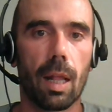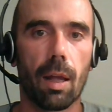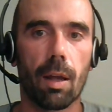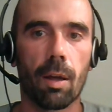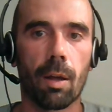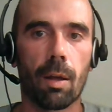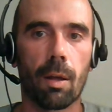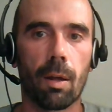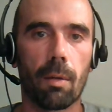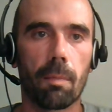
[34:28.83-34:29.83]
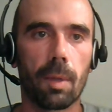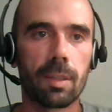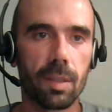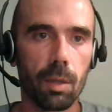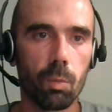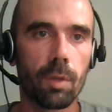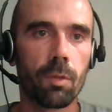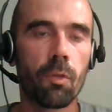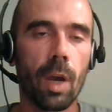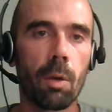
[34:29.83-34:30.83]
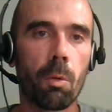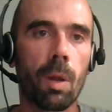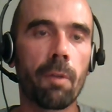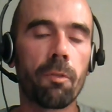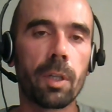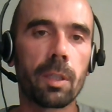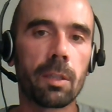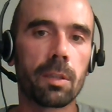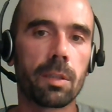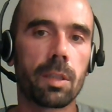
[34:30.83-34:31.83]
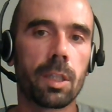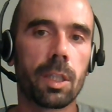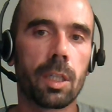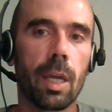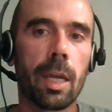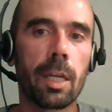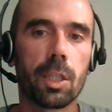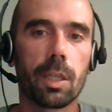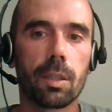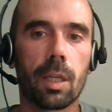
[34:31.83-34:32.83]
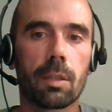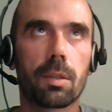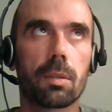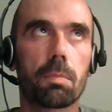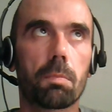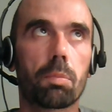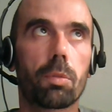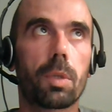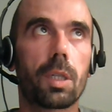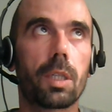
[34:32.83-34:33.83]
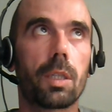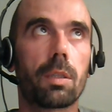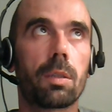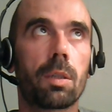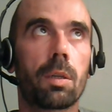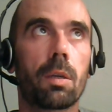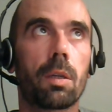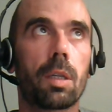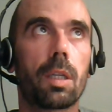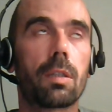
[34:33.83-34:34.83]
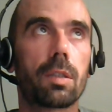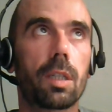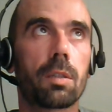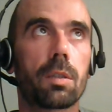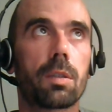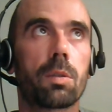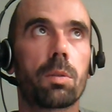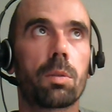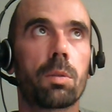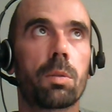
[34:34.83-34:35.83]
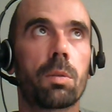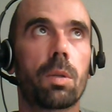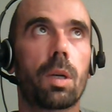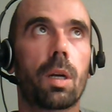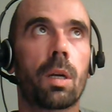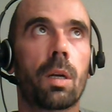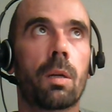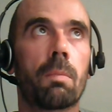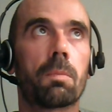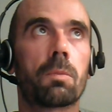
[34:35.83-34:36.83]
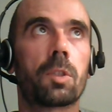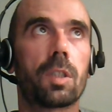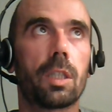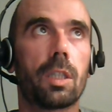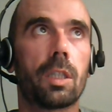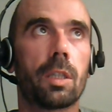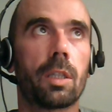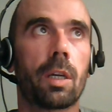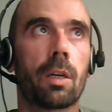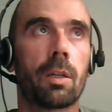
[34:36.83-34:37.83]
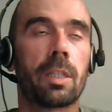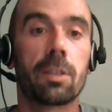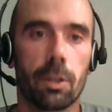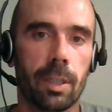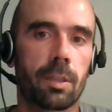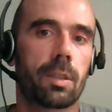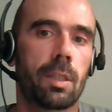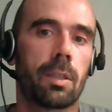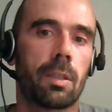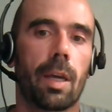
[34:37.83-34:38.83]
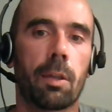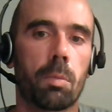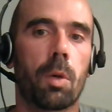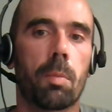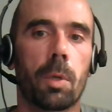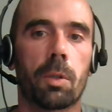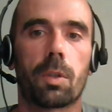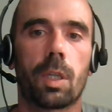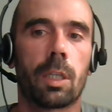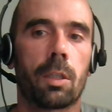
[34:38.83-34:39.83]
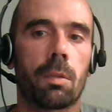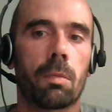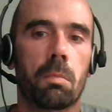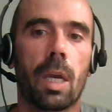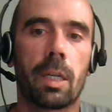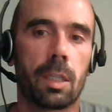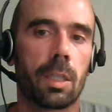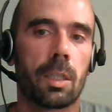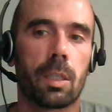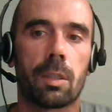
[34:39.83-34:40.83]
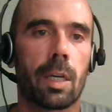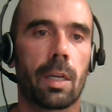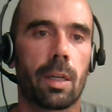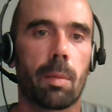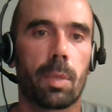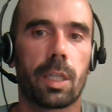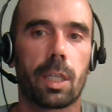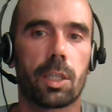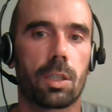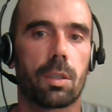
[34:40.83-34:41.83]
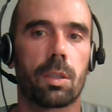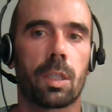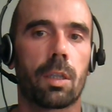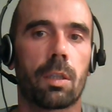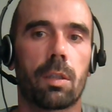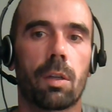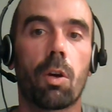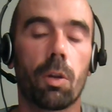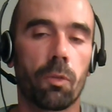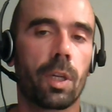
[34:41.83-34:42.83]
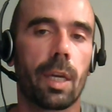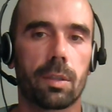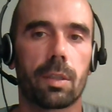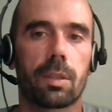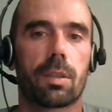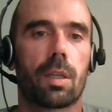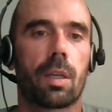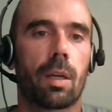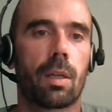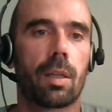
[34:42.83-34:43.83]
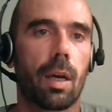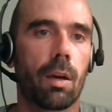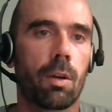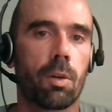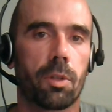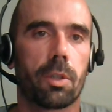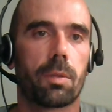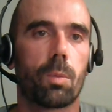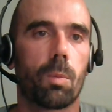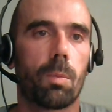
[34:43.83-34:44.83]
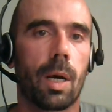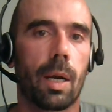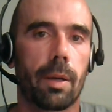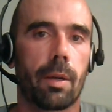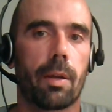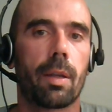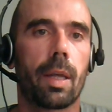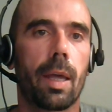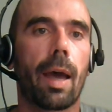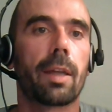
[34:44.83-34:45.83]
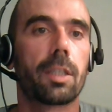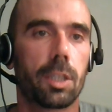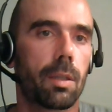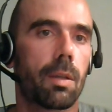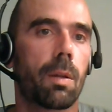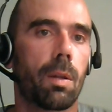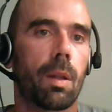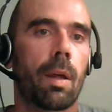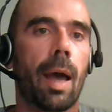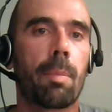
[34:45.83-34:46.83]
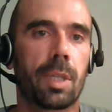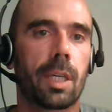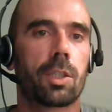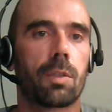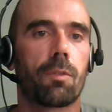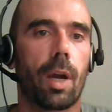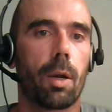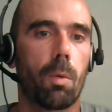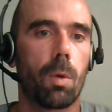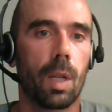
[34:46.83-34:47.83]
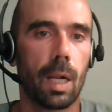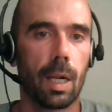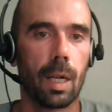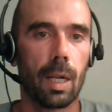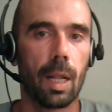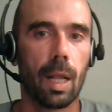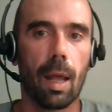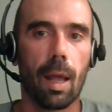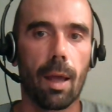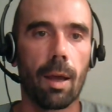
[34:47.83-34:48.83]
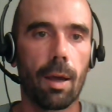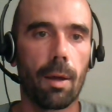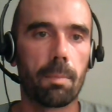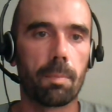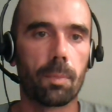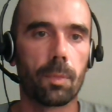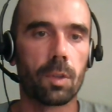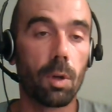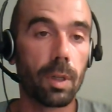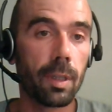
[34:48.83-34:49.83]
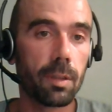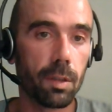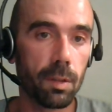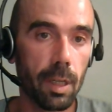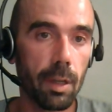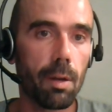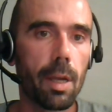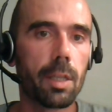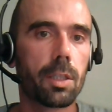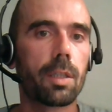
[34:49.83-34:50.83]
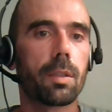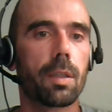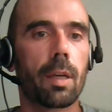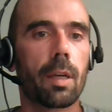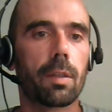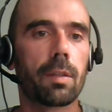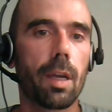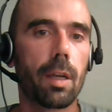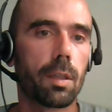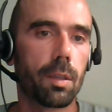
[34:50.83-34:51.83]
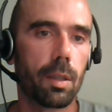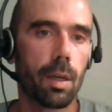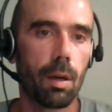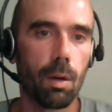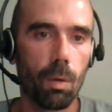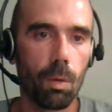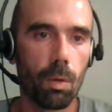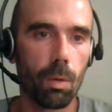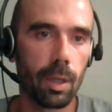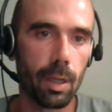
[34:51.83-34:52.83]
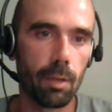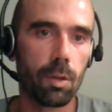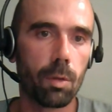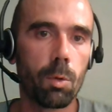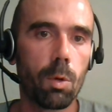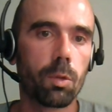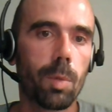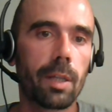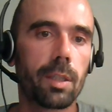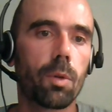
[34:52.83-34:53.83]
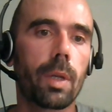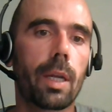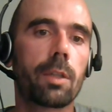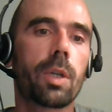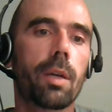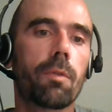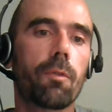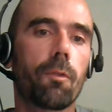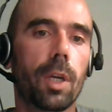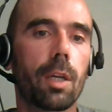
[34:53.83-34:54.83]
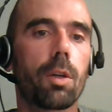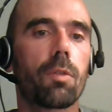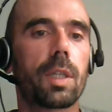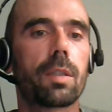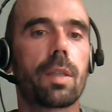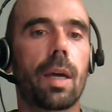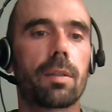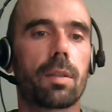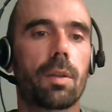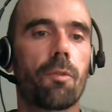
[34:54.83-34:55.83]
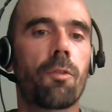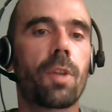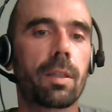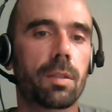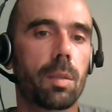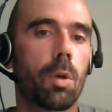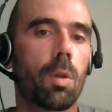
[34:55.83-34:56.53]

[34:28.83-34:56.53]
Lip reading: Let's start with the firewall. I think that's the agent that's probably the easiest to see an interest in at the moment in any DNN application. There are a lot of cases that are covered by an additional application firewall. So it's a single agent, as I said, and there are 11 rules by default, and you can think of it as a flexible